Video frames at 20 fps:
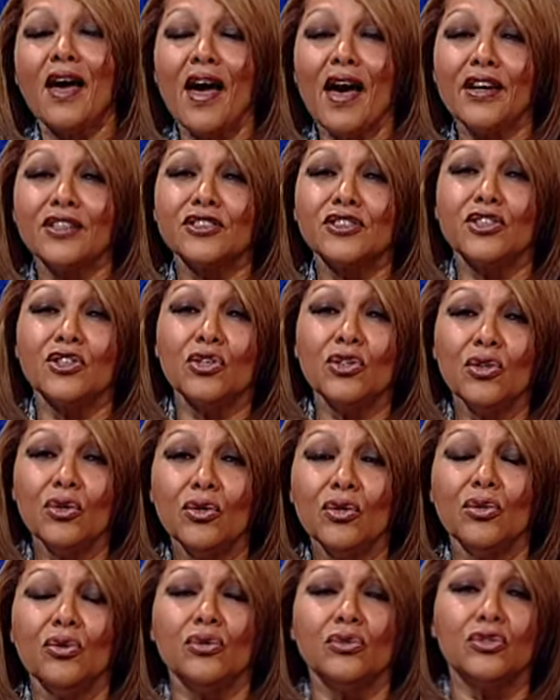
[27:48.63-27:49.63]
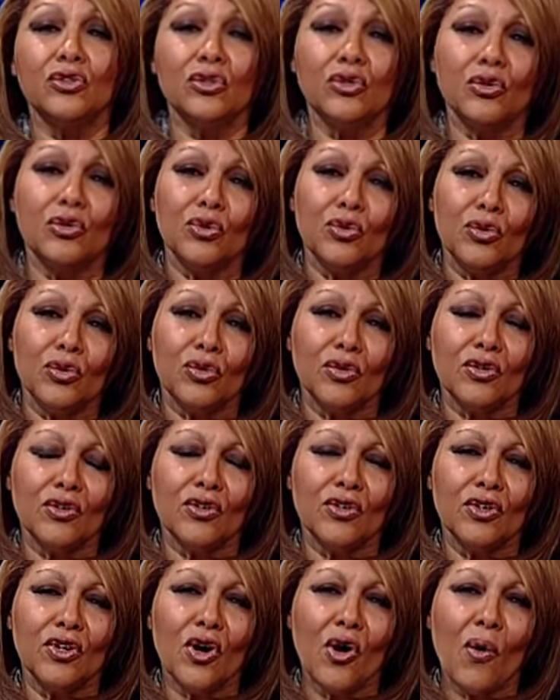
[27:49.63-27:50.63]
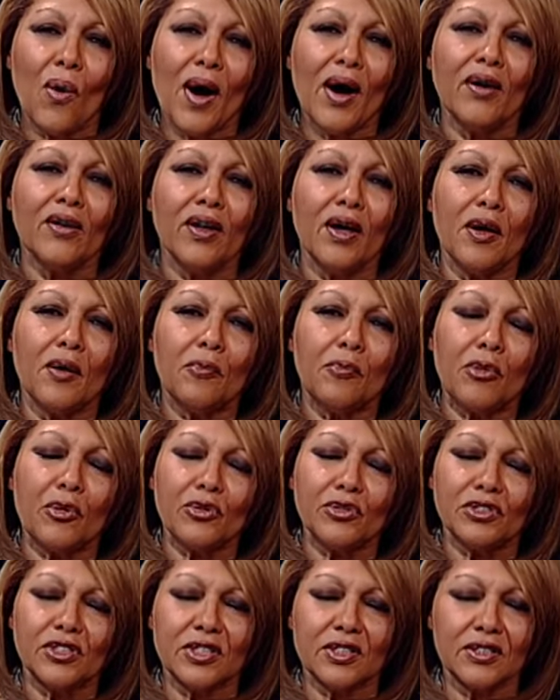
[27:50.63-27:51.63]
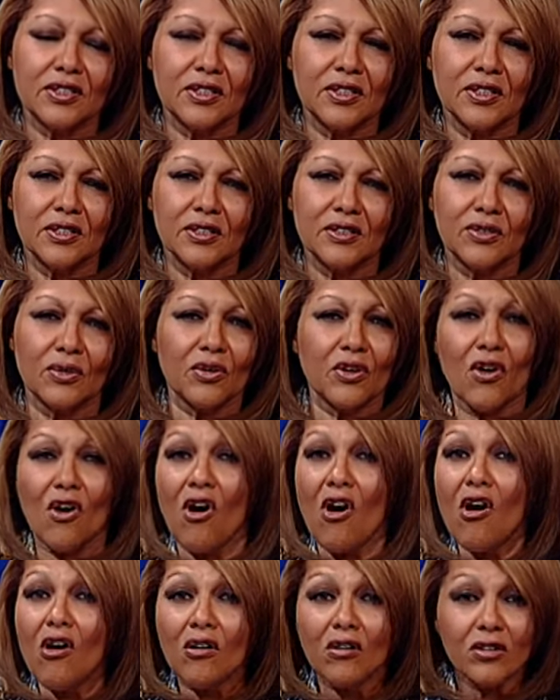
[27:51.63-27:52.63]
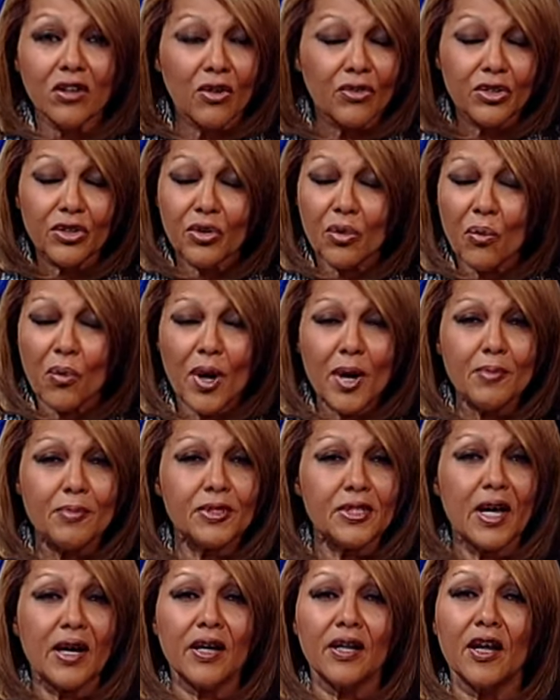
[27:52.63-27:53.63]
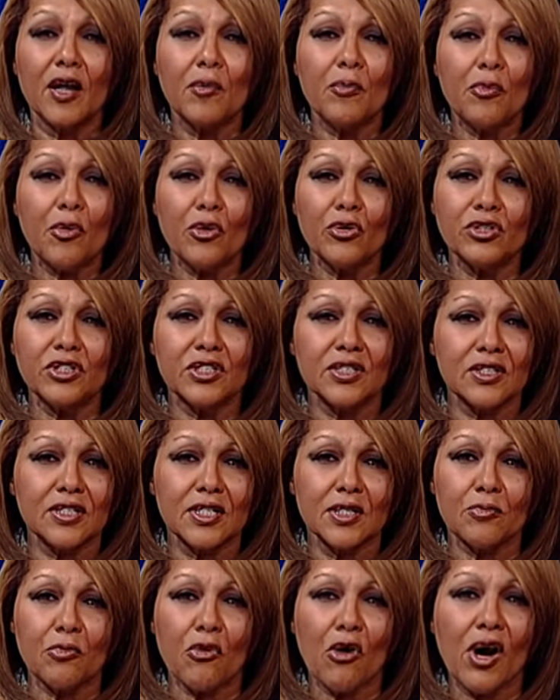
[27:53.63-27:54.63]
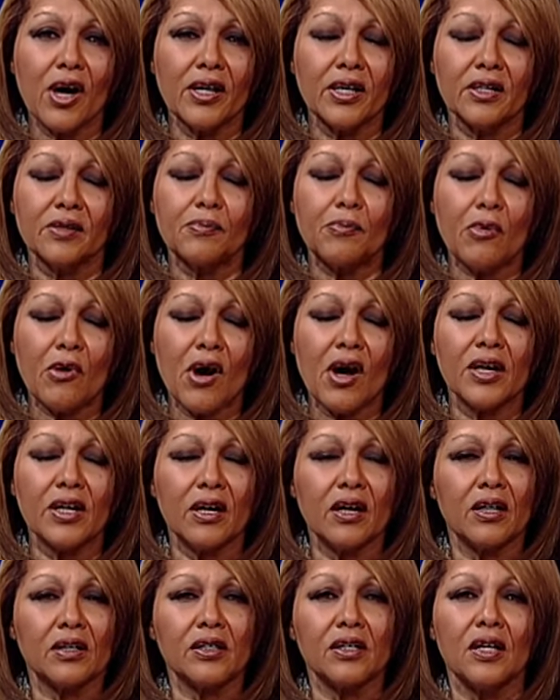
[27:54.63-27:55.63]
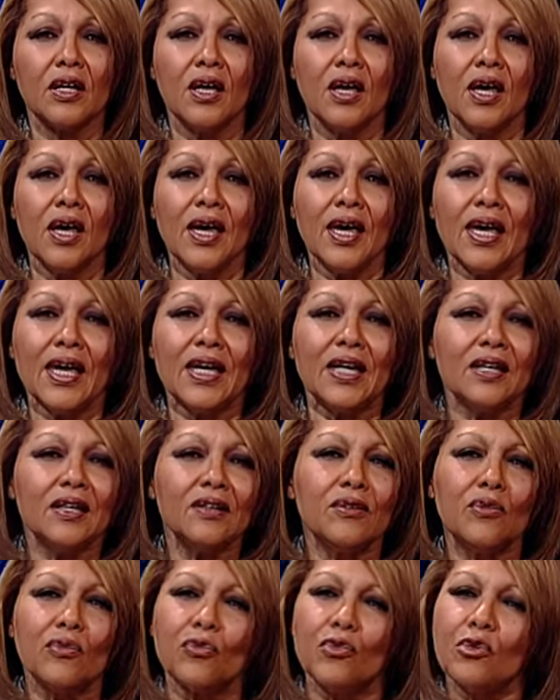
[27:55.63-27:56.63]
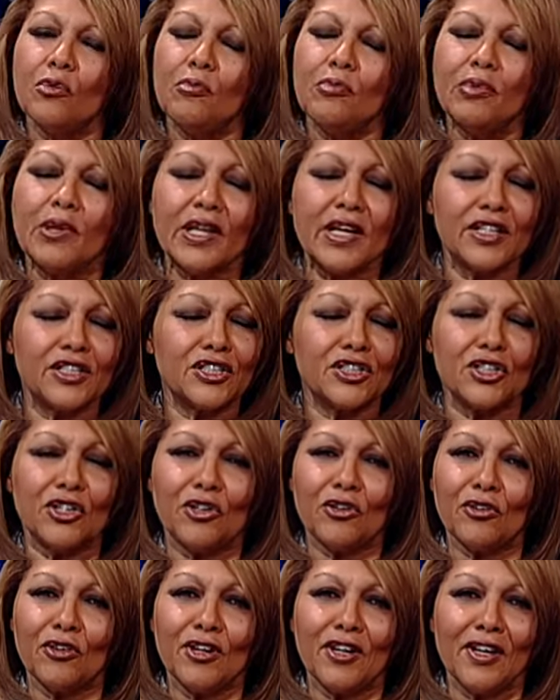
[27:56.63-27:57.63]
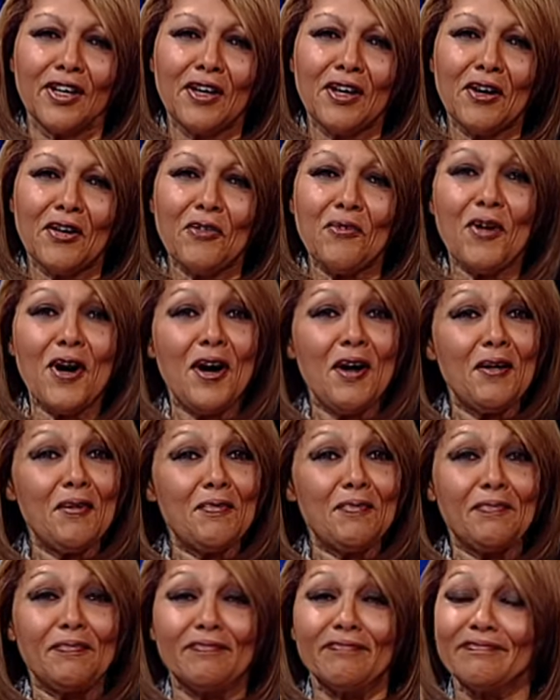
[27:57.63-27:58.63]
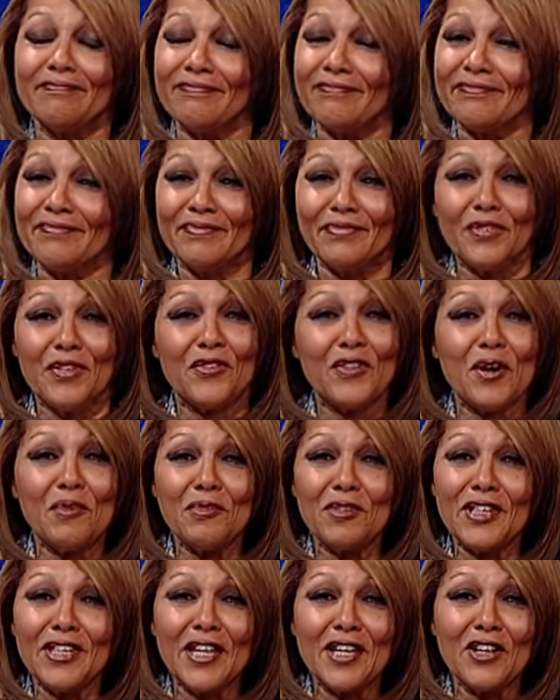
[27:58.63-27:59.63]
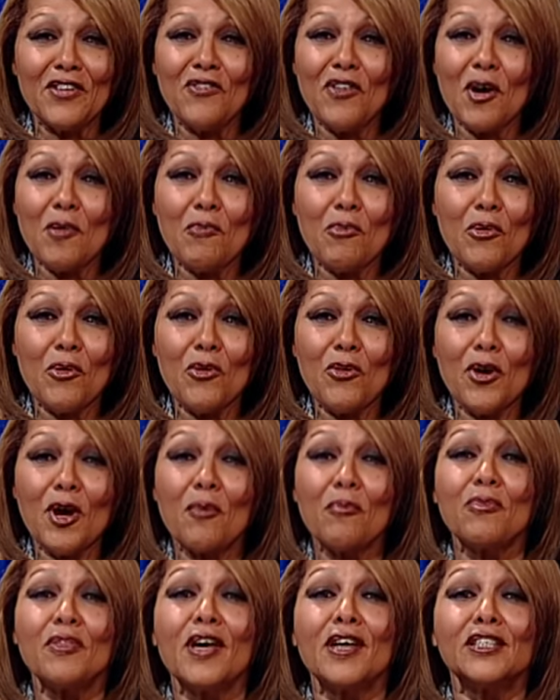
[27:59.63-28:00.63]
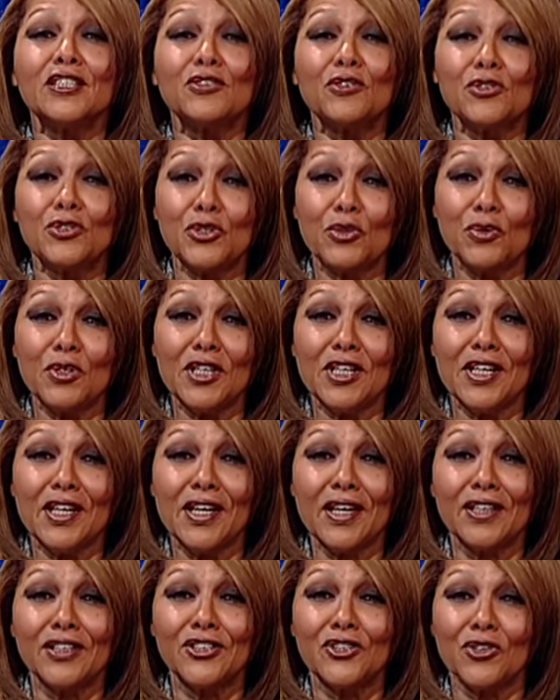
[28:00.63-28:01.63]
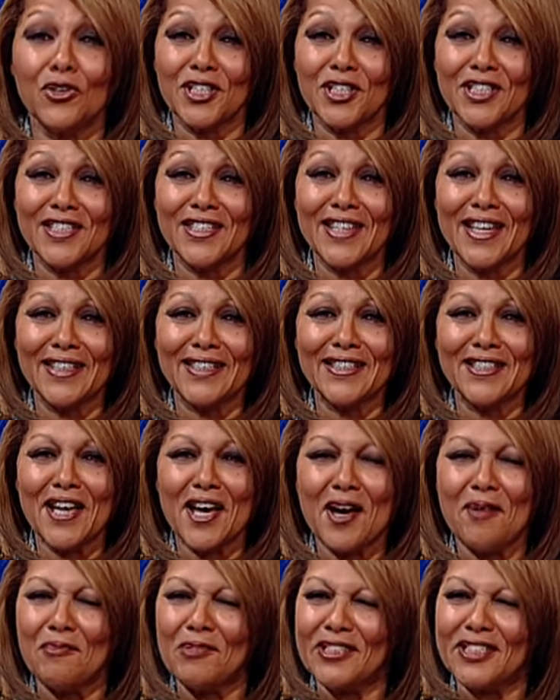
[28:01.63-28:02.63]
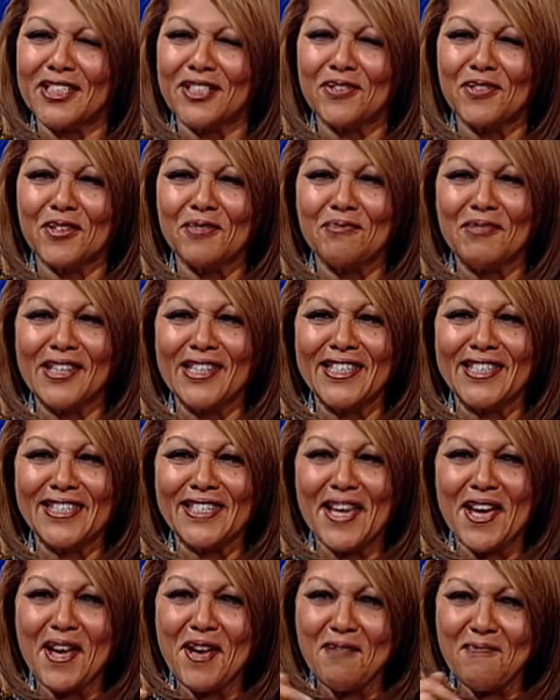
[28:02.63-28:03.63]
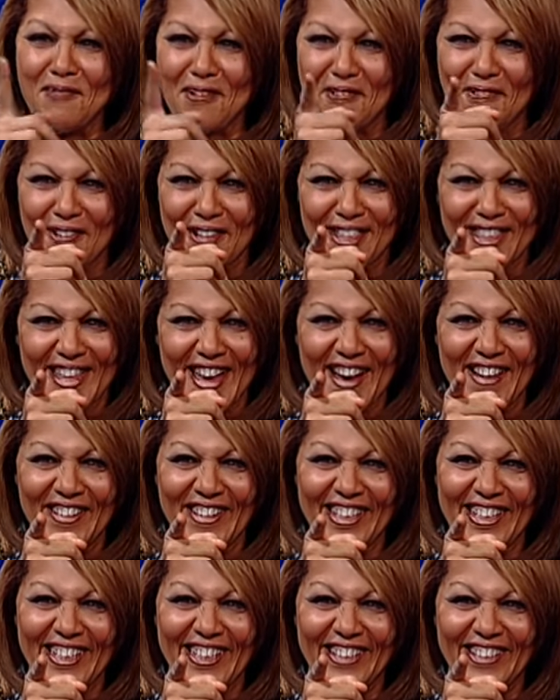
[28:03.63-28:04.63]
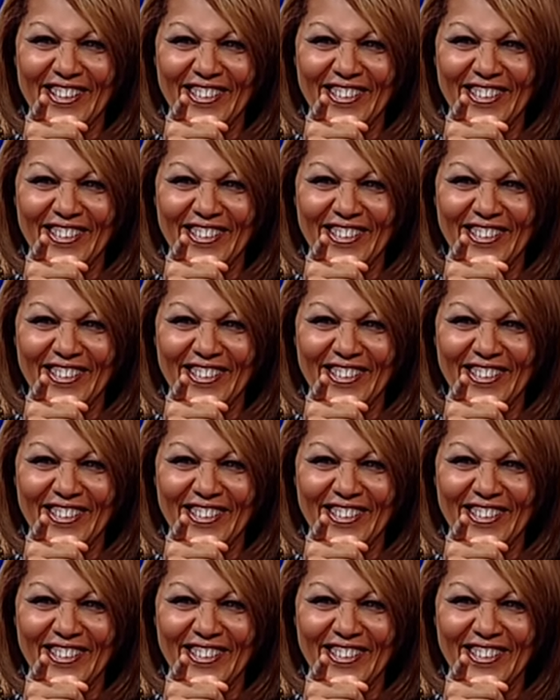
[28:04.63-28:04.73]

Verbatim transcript: ask you to go out and purchase this or call, go to the website and purchase this product. product. It will bless you. Well, we've come to the end of our program. Thanks for tuning in. us next time. It just wouldn't be the same without